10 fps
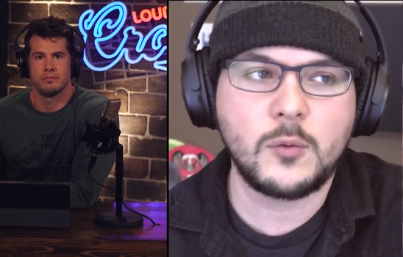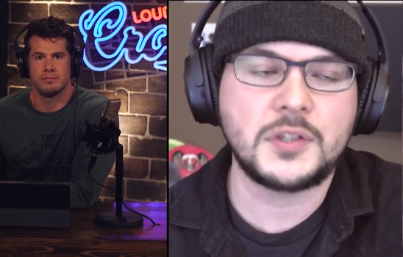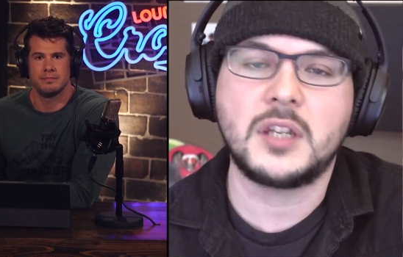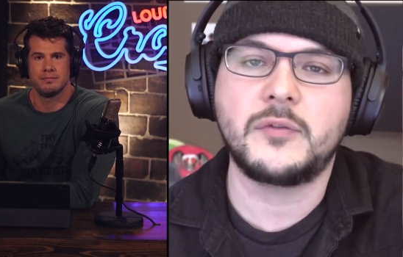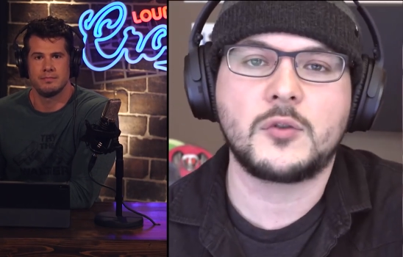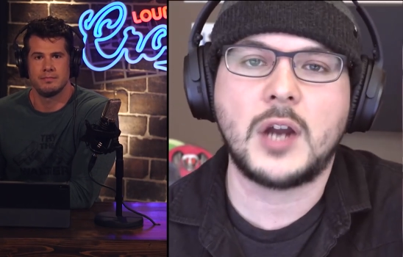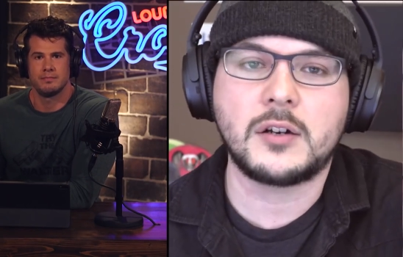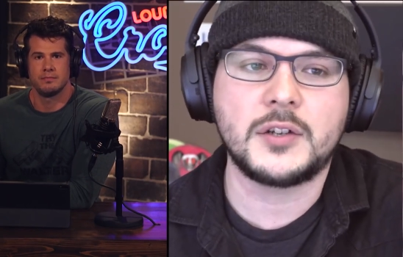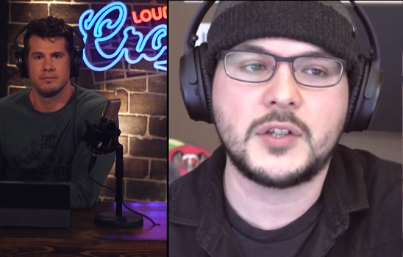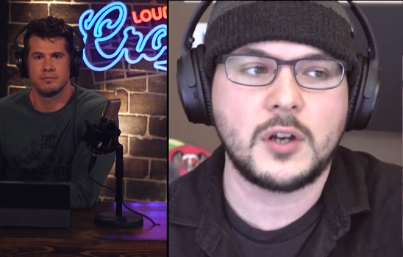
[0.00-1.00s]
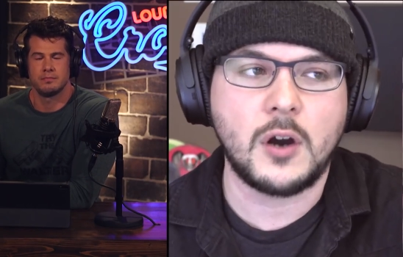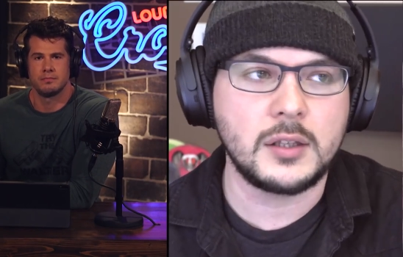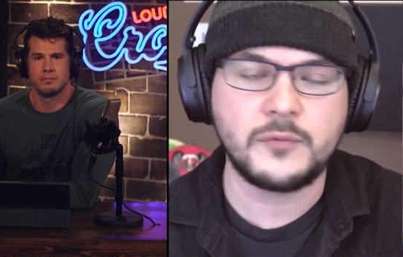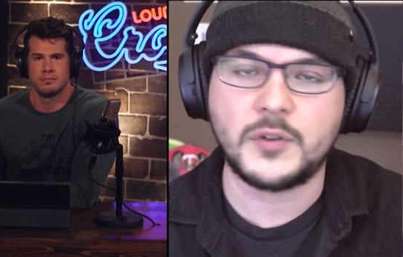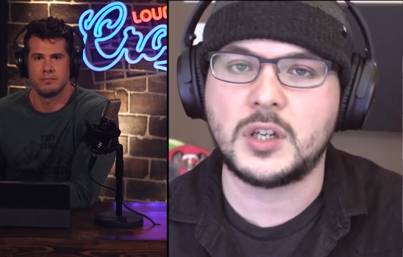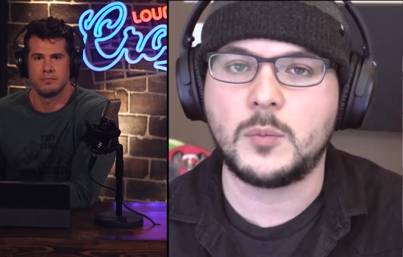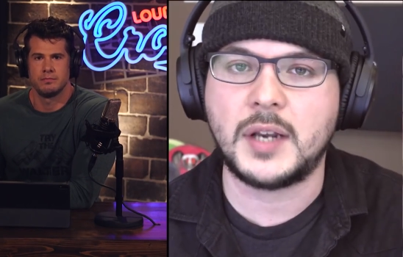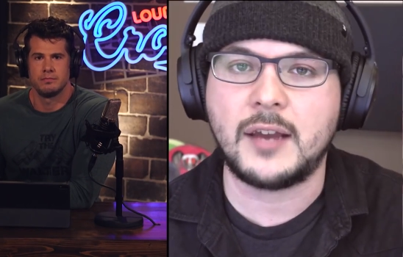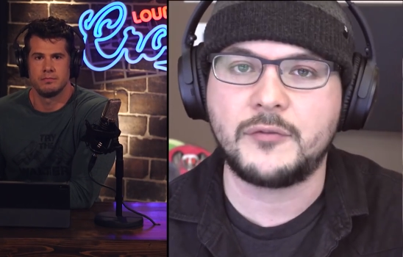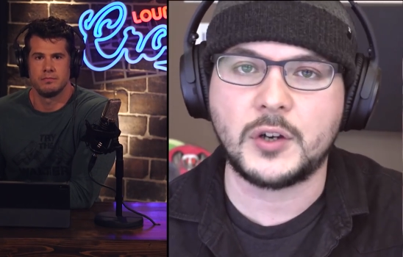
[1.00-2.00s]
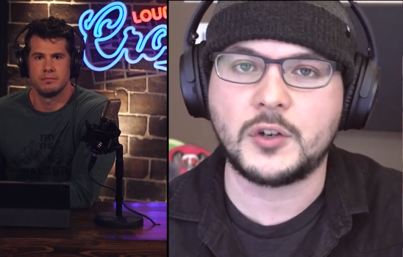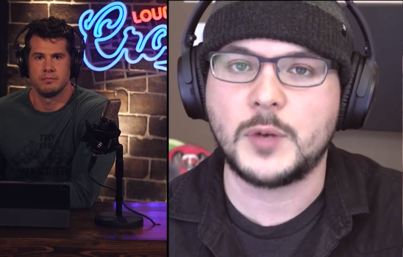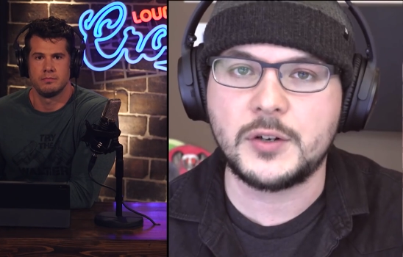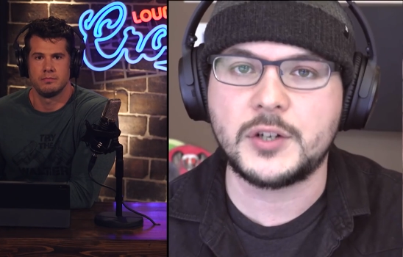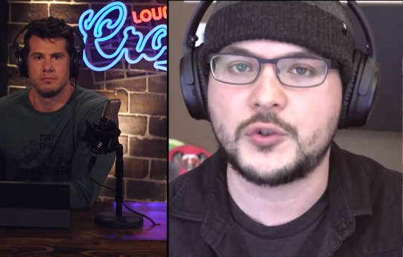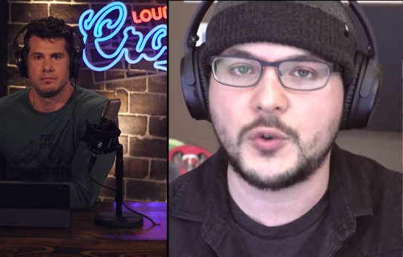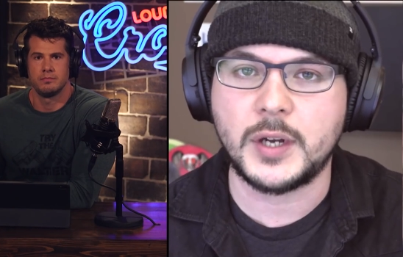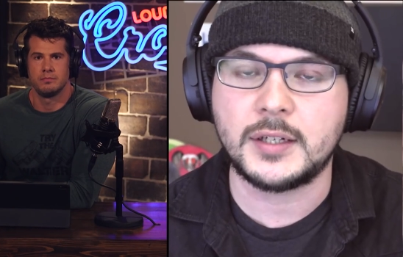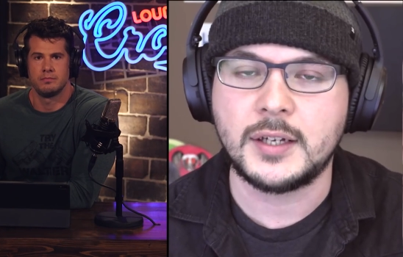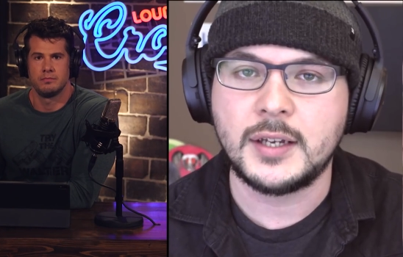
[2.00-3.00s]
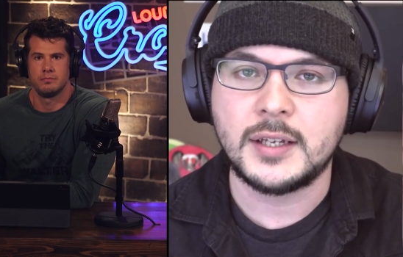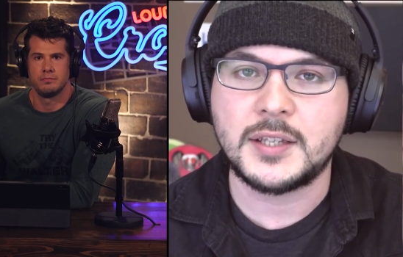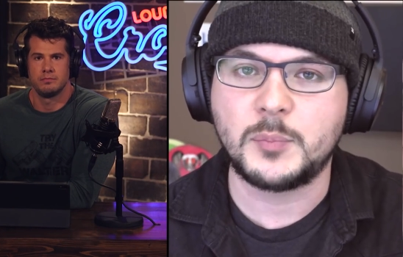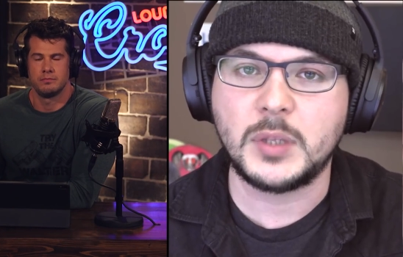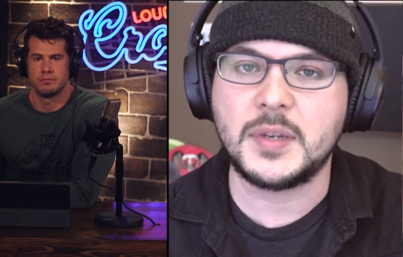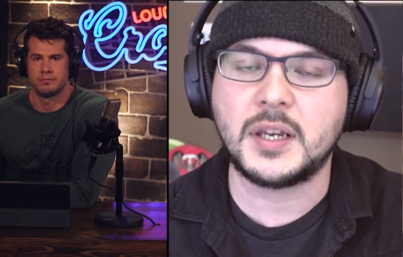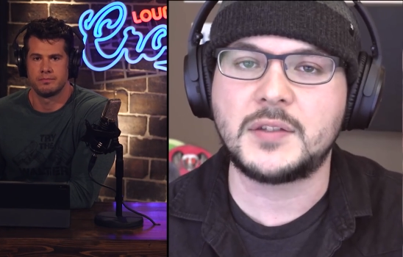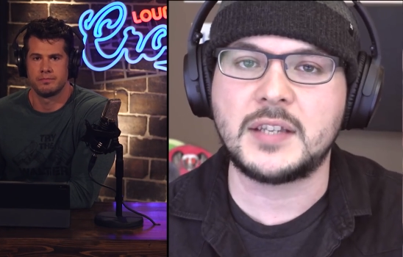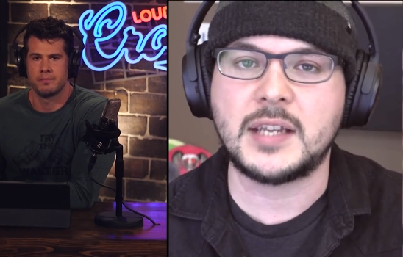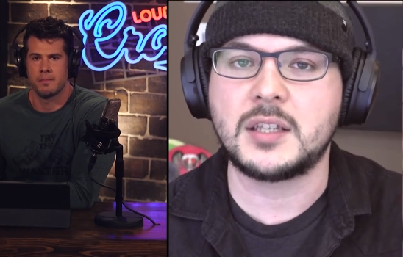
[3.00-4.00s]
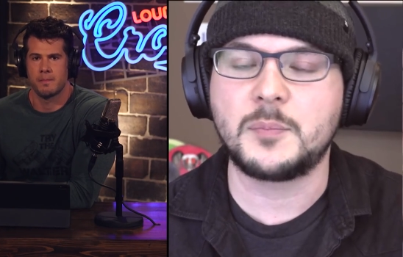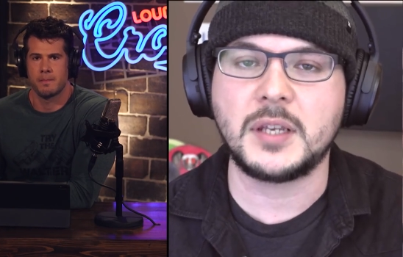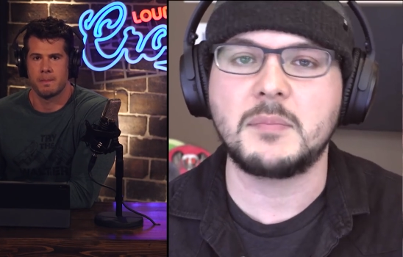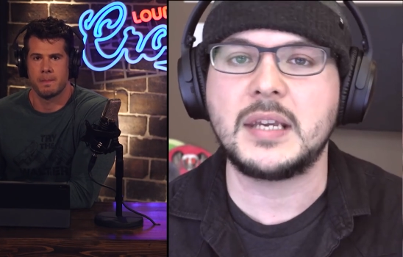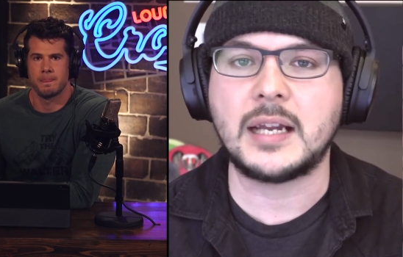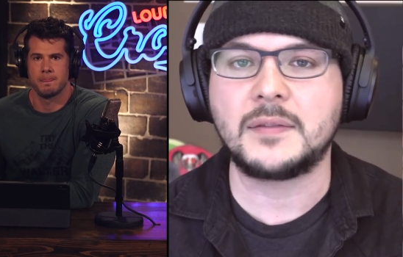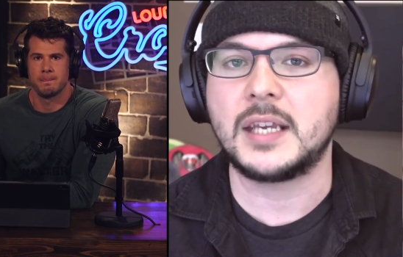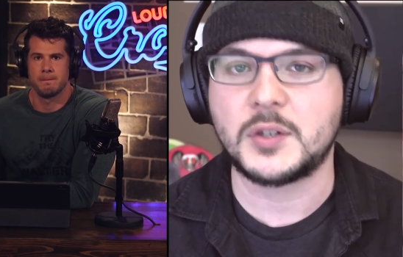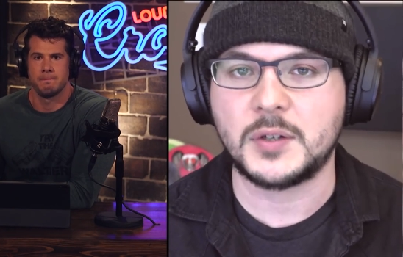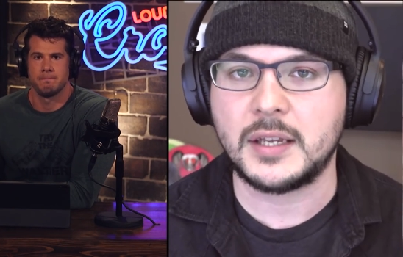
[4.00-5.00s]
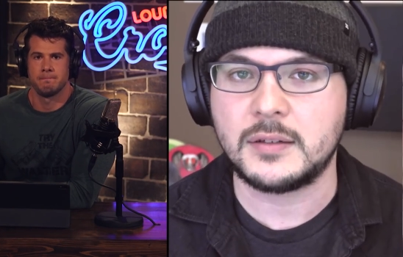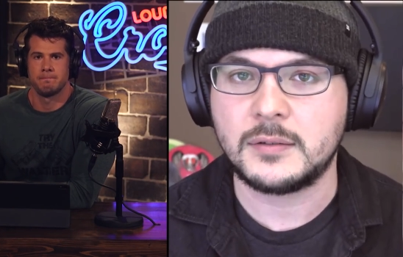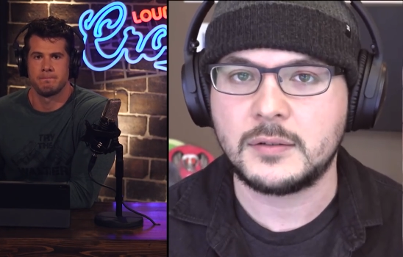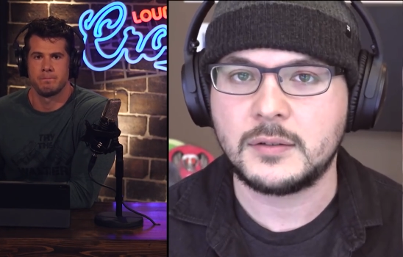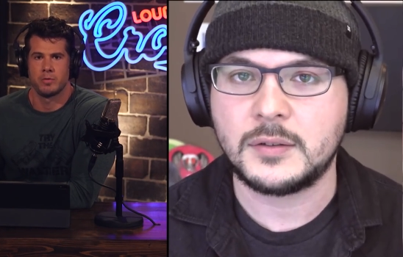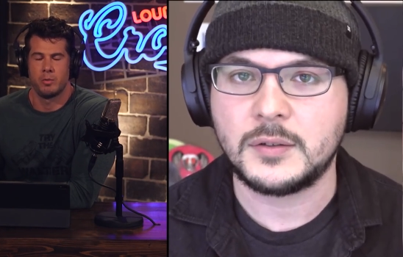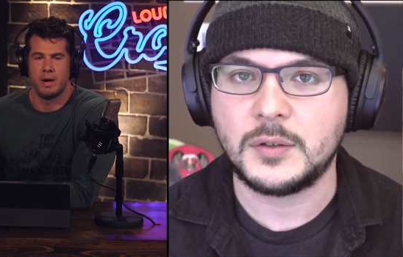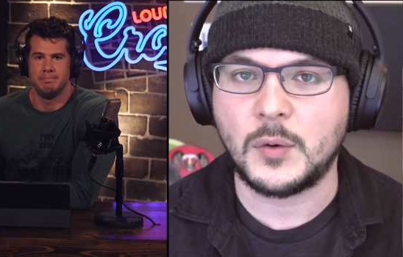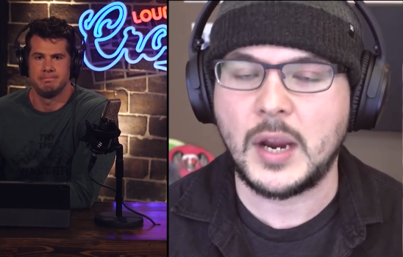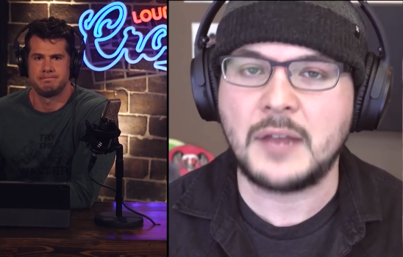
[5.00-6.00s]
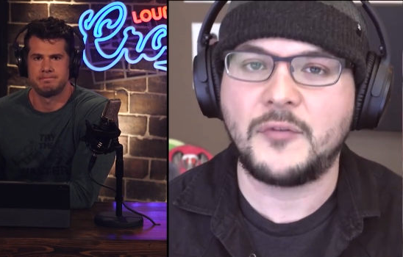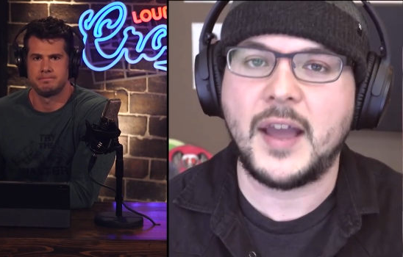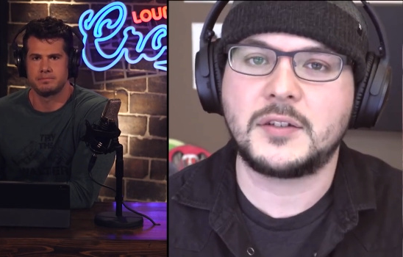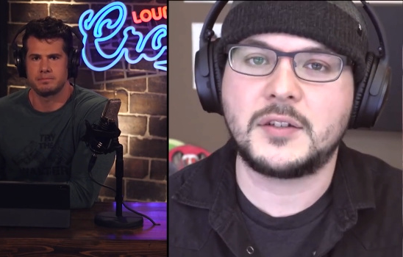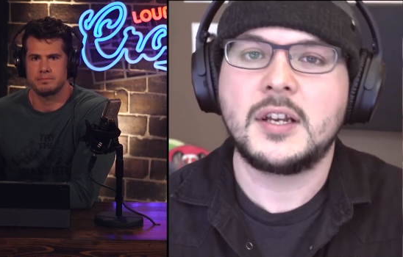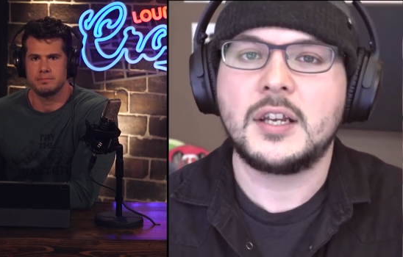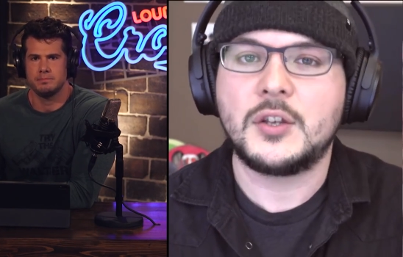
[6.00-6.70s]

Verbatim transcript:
Speaker 1: I'm like, "Well, Steven Crowder isn't calling for someone to have their career destroyed simply because they said something mean on the internet." Right. You know, in fact,